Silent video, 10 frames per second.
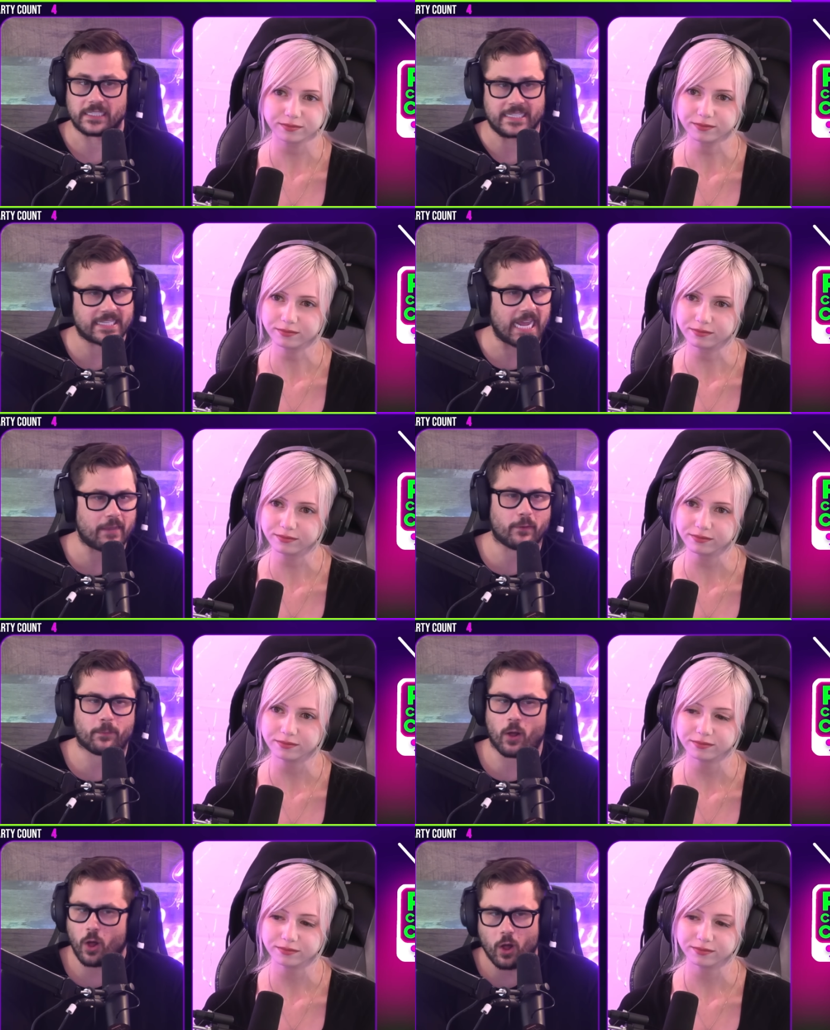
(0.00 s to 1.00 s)
Speaker 1: save up
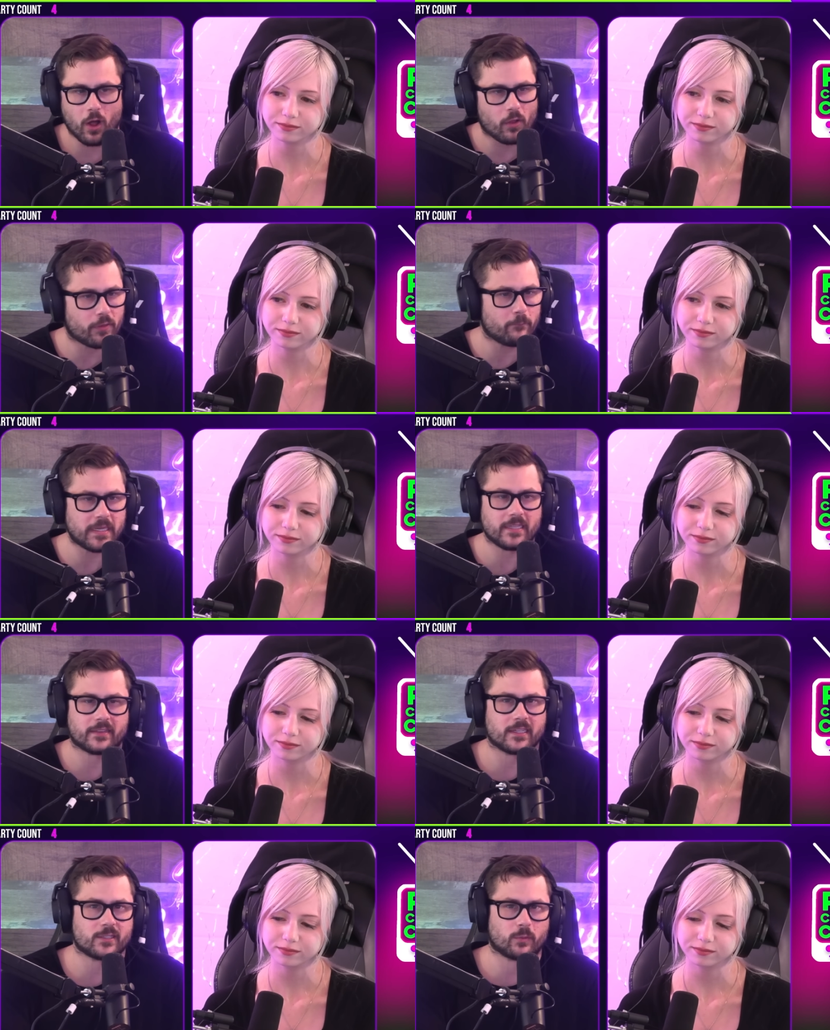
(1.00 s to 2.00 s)
all the mean
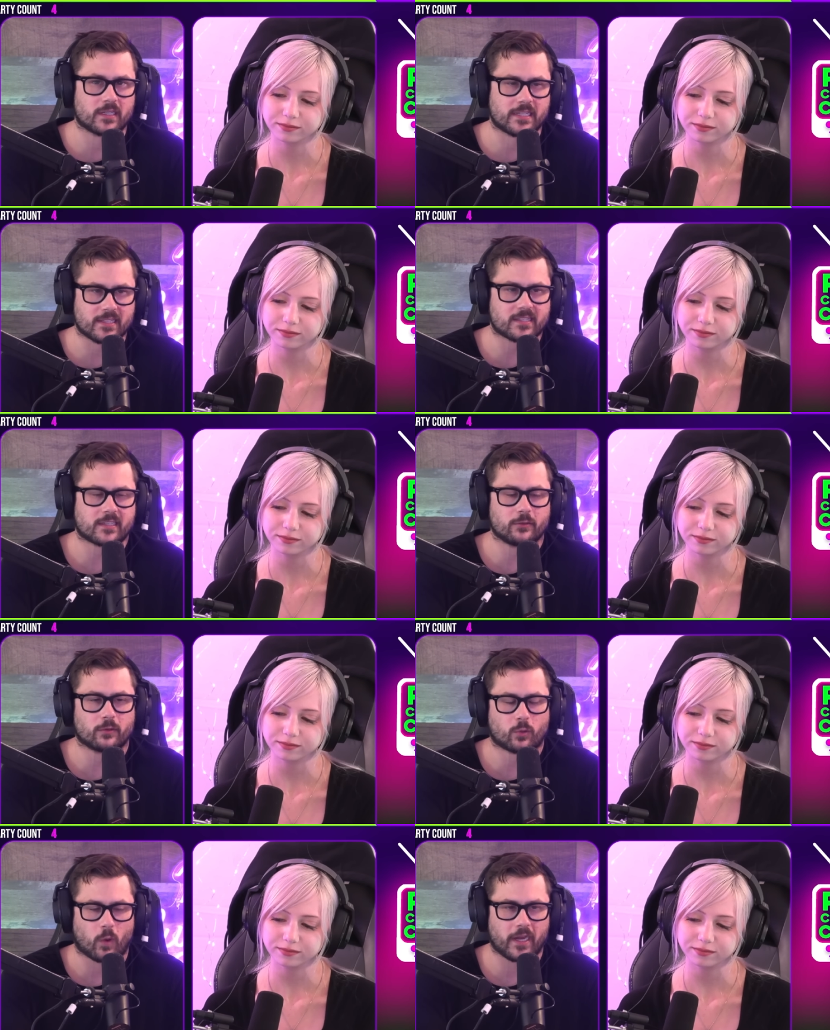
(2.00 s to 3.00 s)
things you want to say this is going to
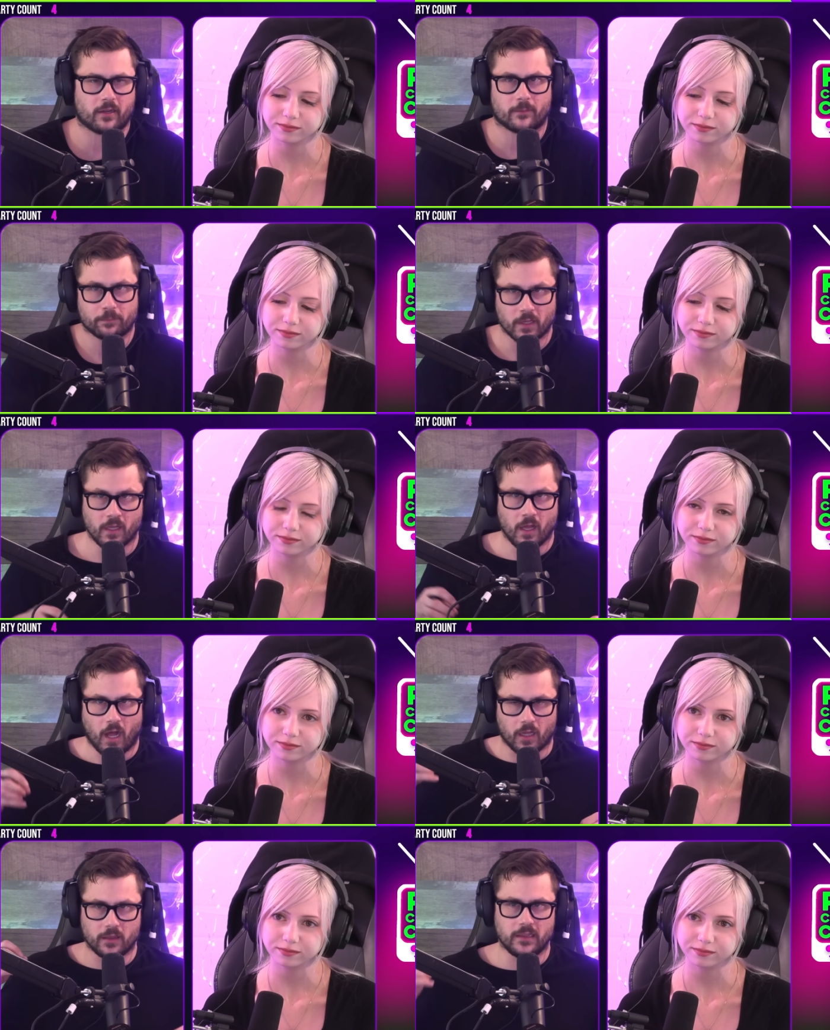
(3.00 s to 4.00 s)
require
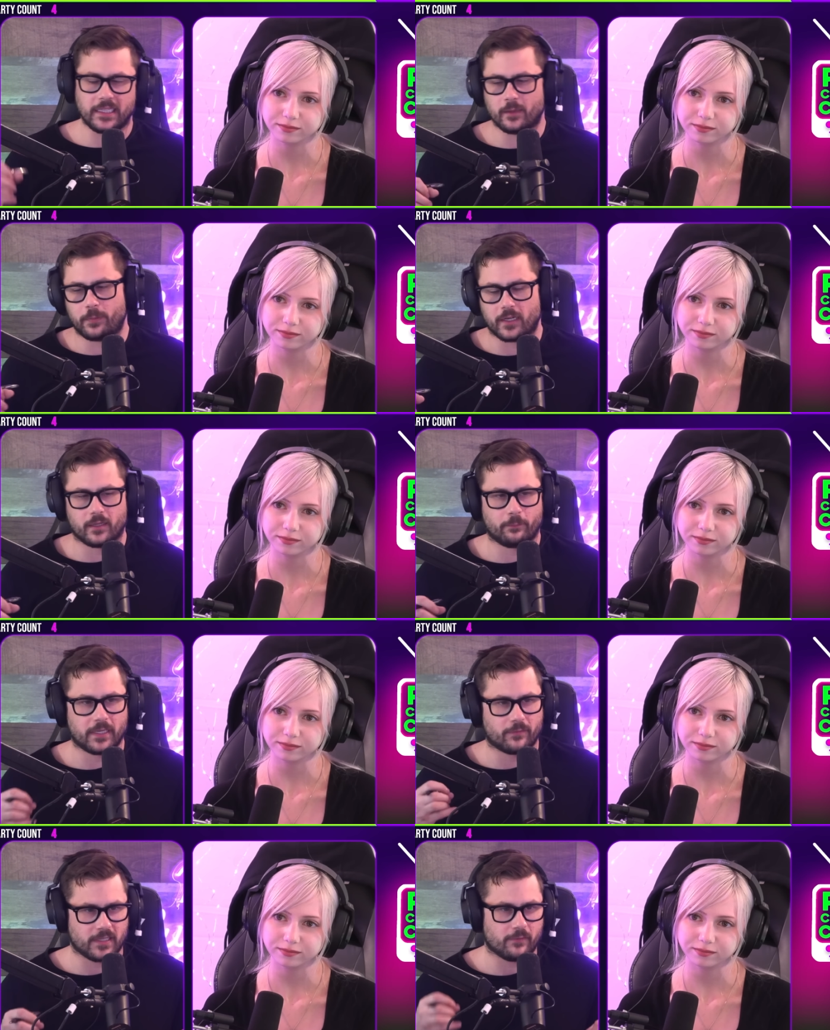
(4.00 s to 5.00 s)
a little bit
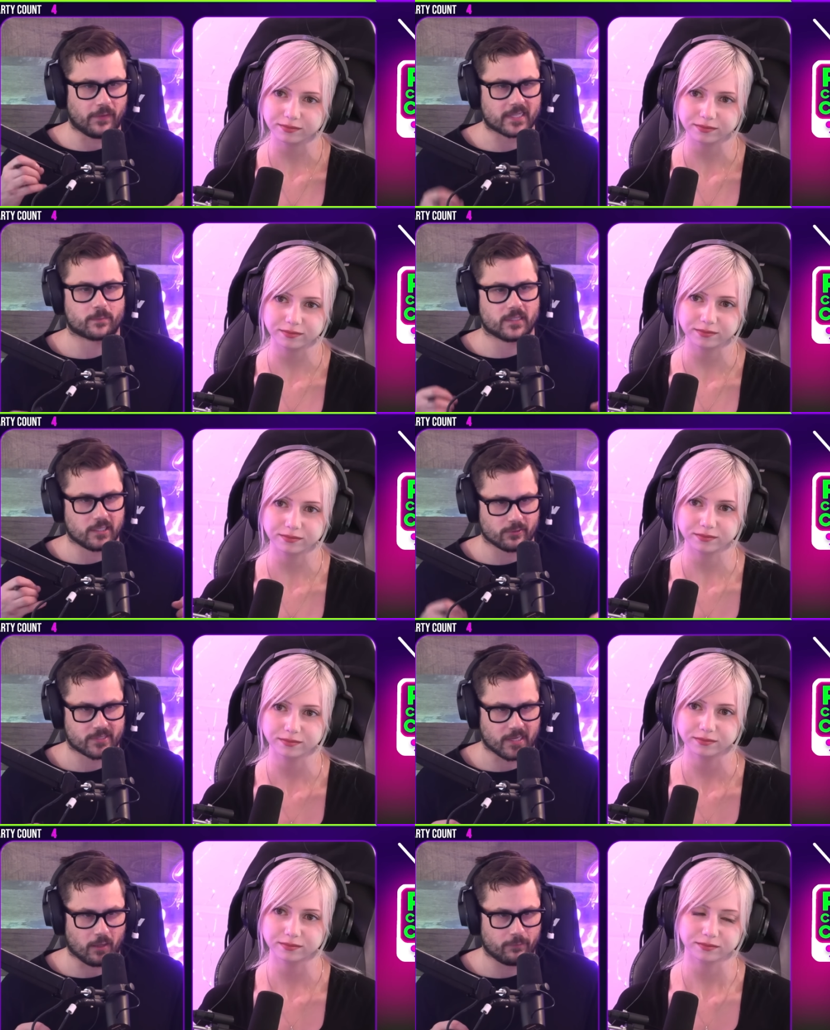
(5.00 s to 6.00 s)
of an investment in
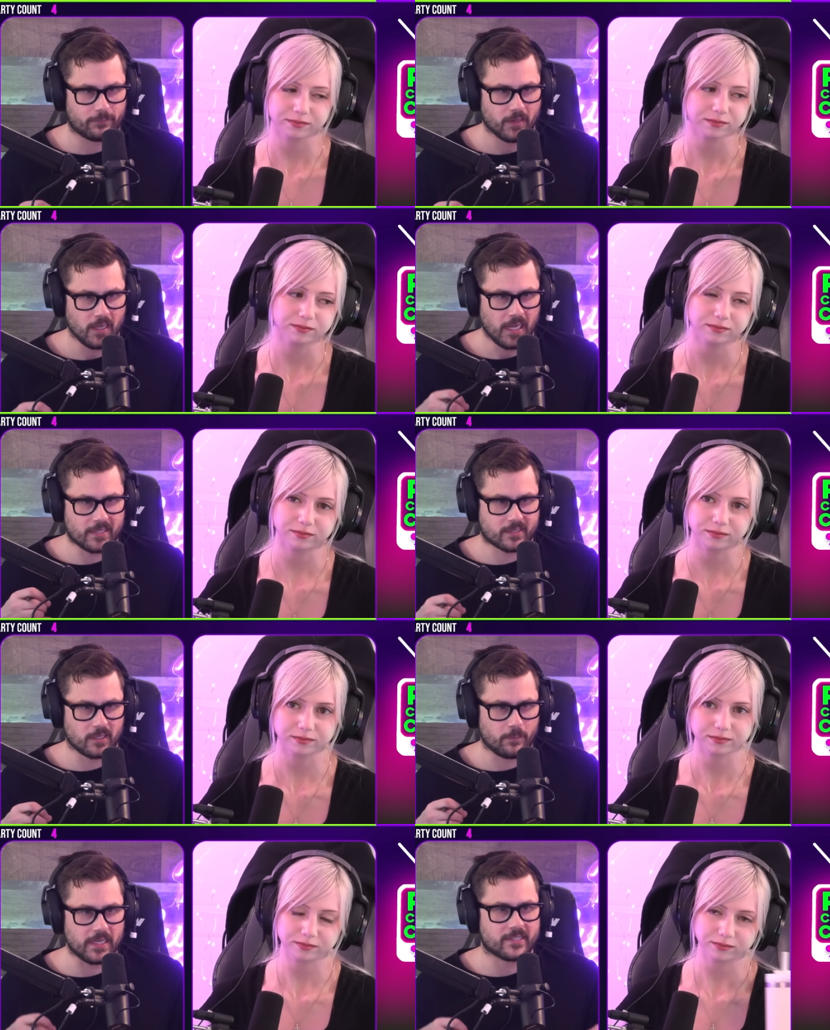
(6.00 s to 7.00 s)
yourself it's going to
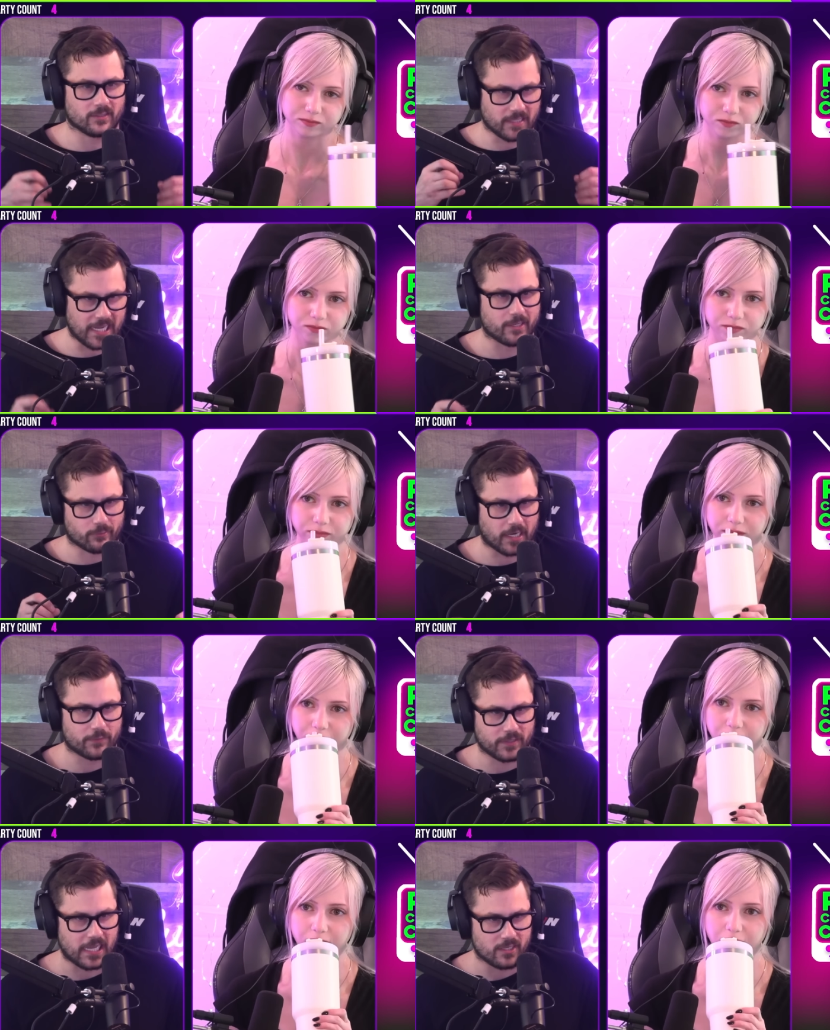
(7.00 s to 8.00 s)
be delayed
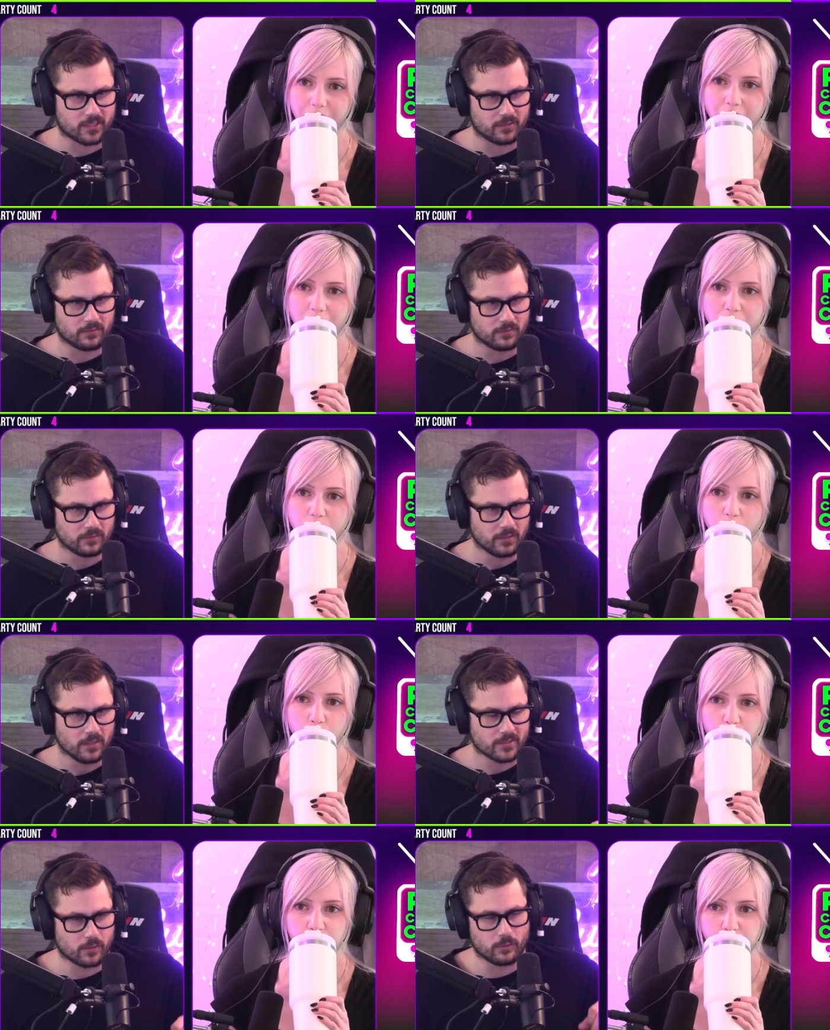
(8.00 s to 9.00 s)
gratification
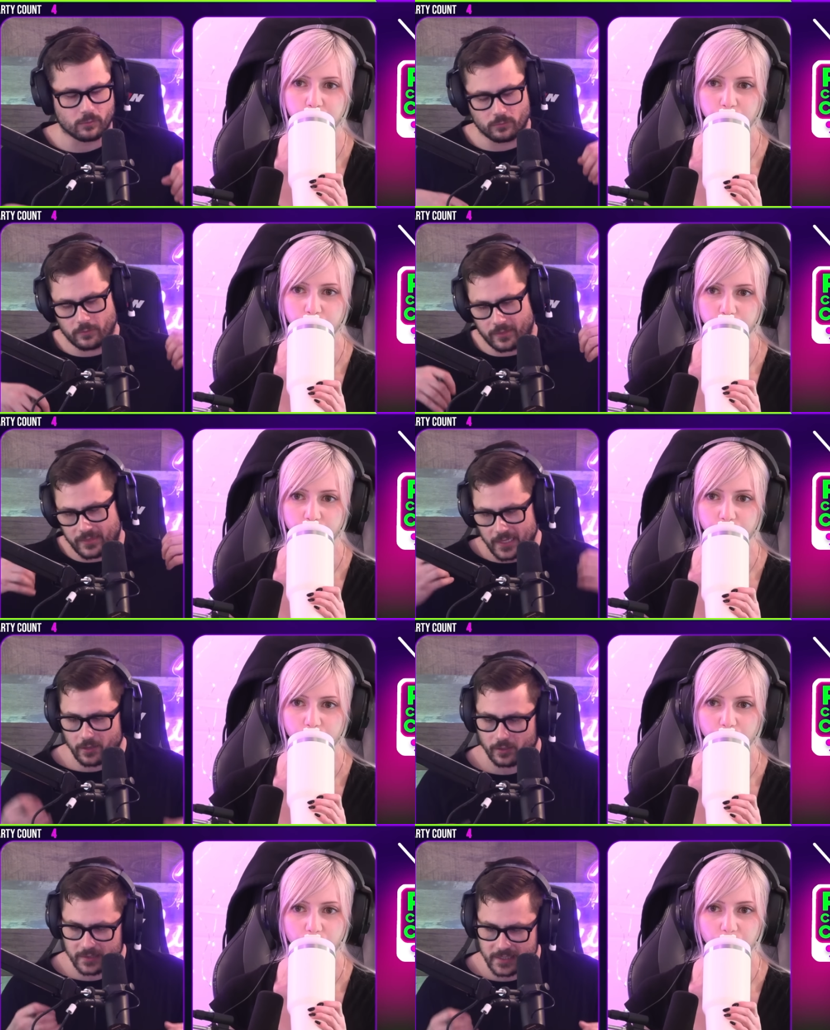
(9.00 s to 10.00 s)
so think
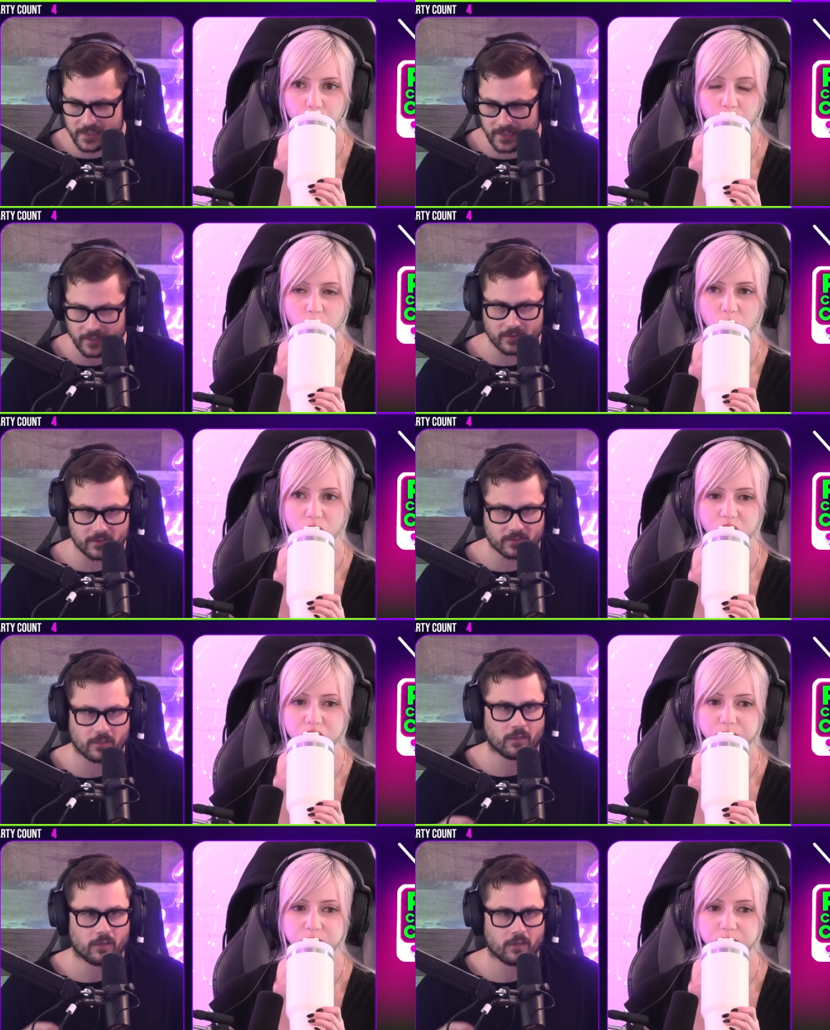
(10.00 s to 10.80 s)
all these things,